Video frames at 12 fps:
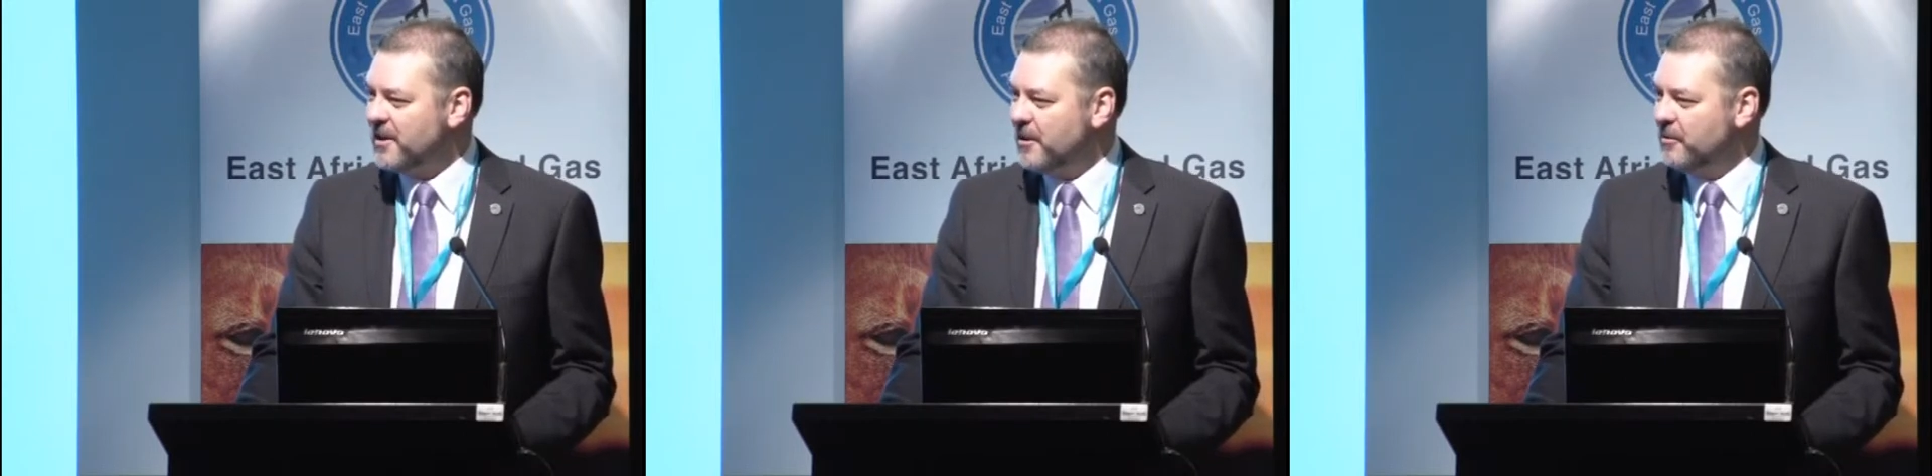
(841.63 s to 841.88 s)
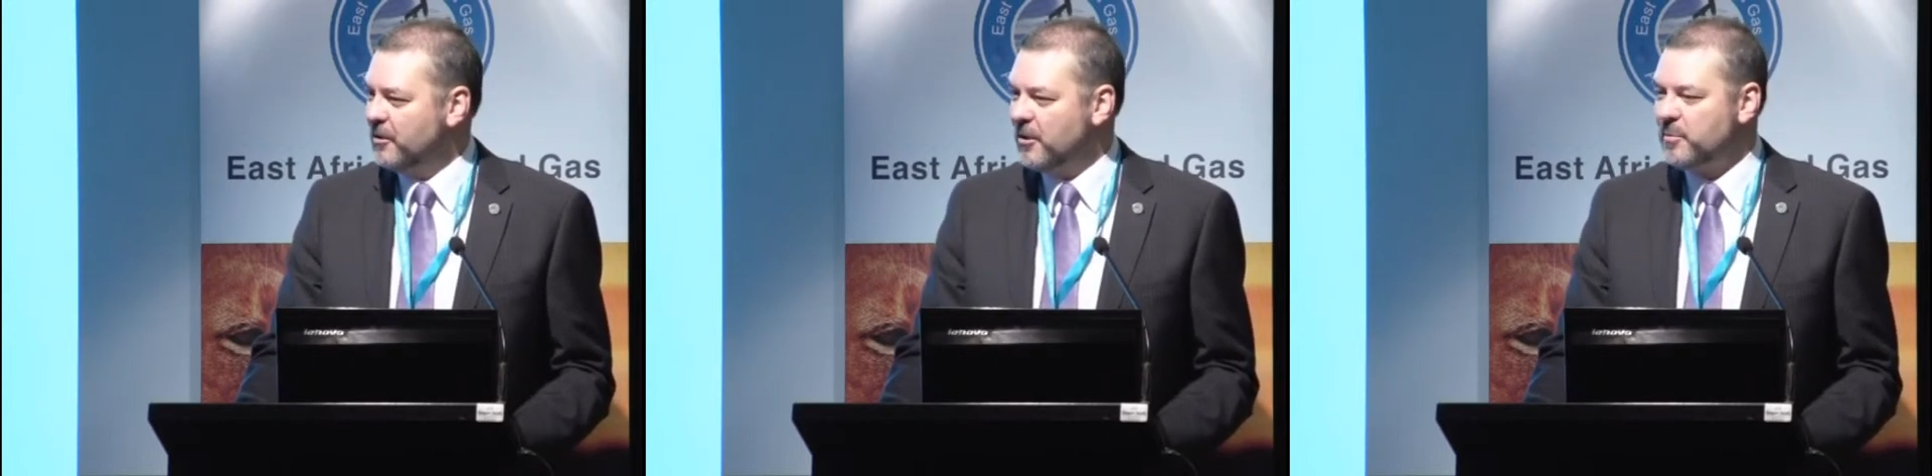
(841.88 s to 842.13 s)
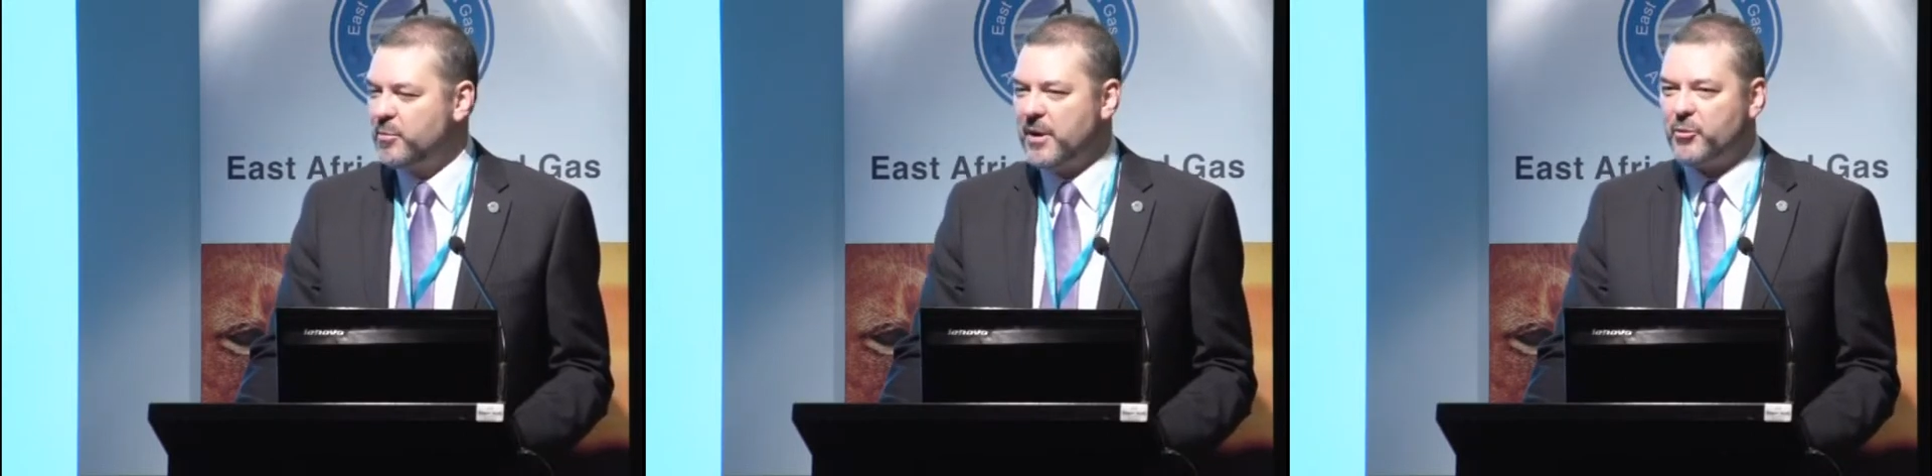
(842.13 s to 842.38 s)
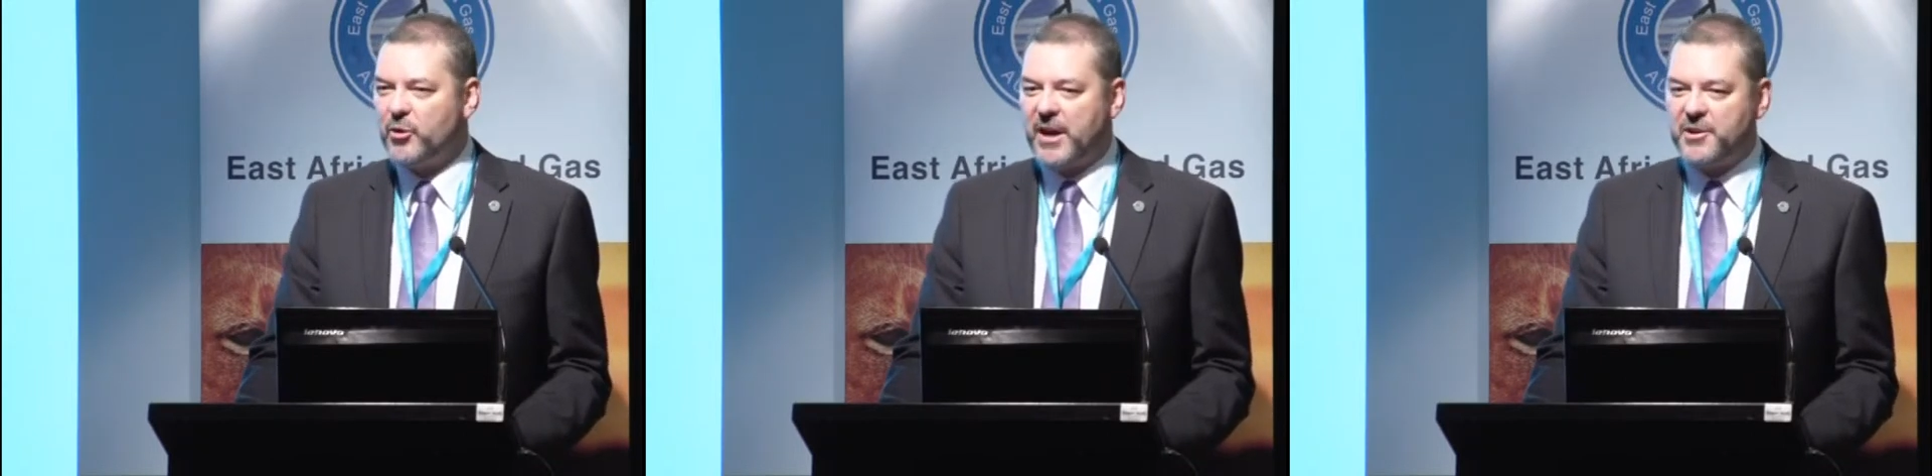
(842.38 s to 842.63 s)
A lot of
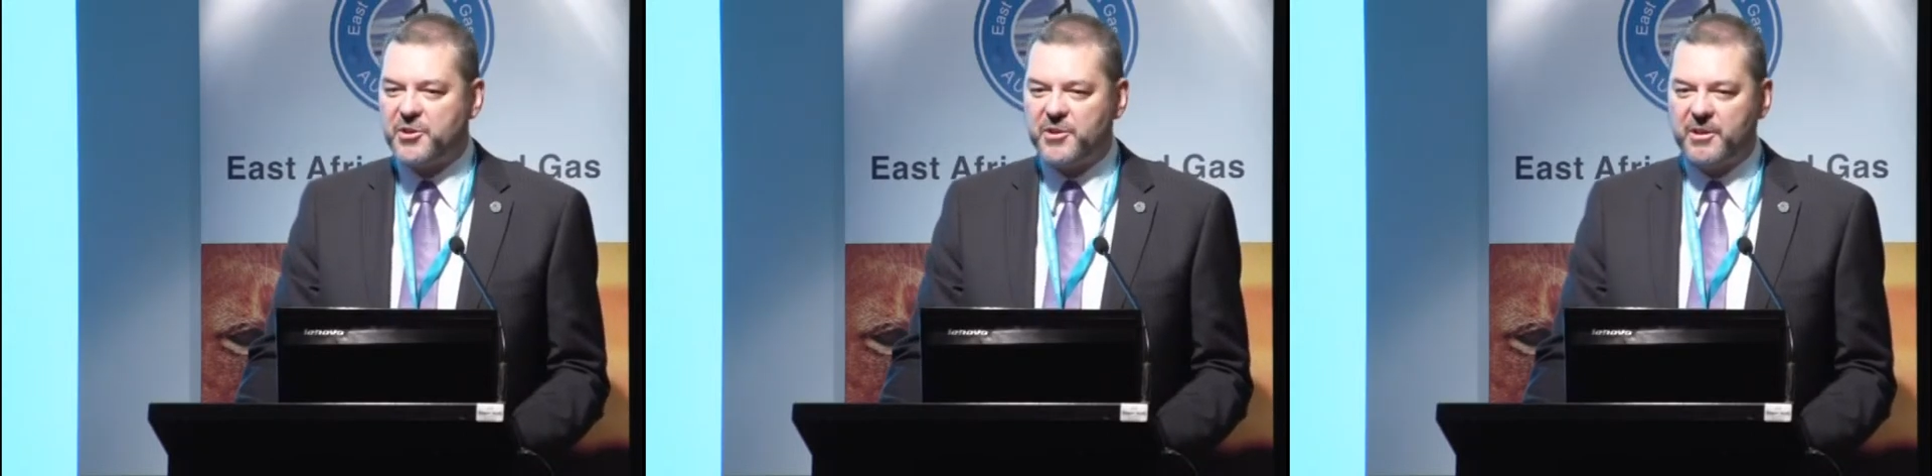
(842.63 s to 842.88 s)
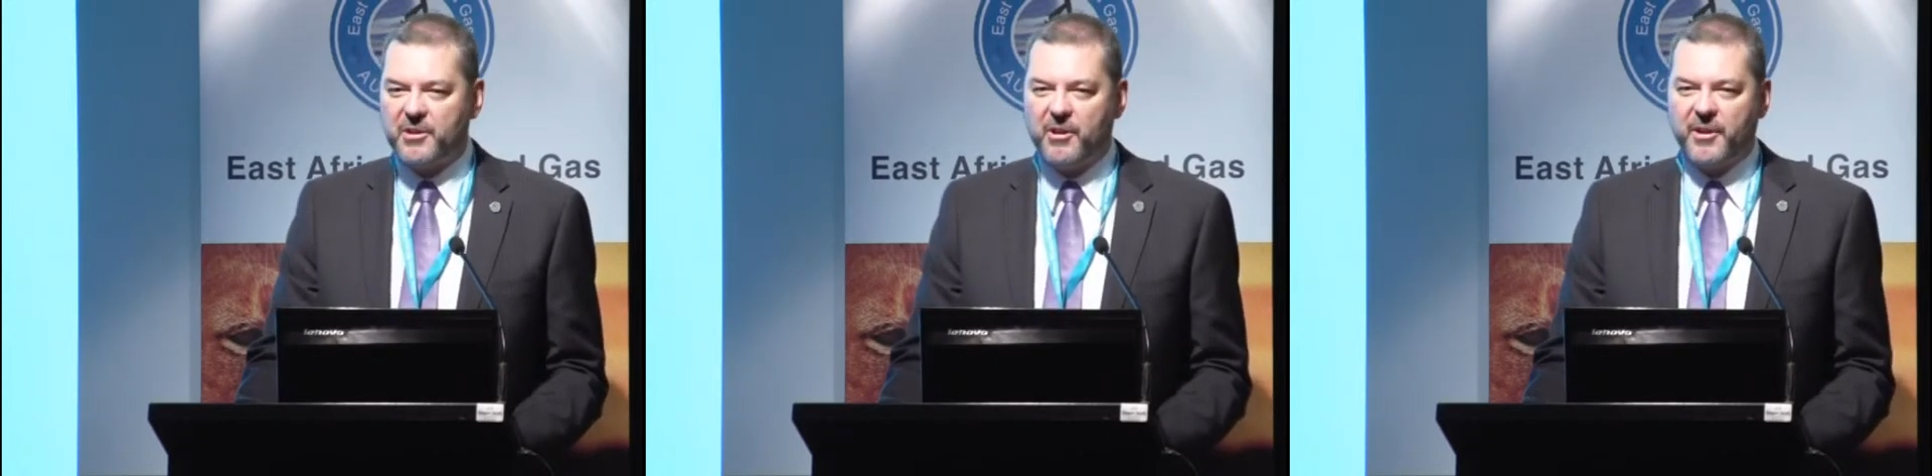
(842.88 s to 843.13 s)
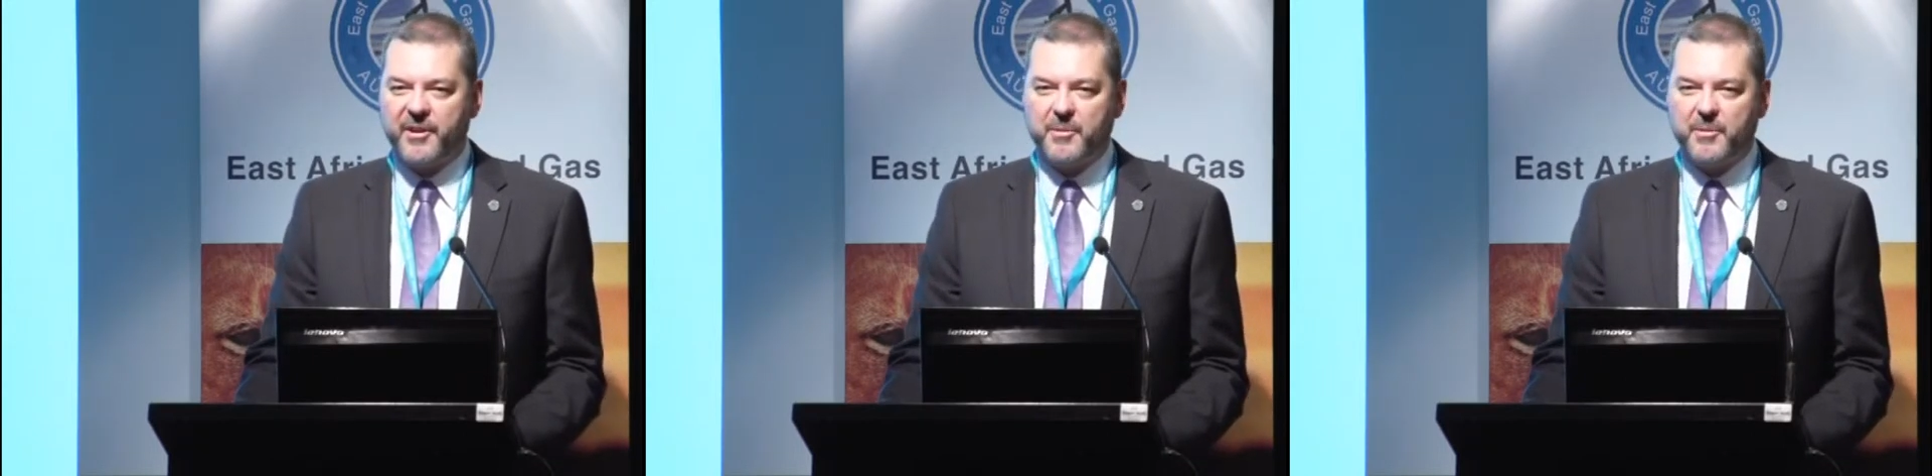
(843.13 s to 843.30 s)
preparation, a lot of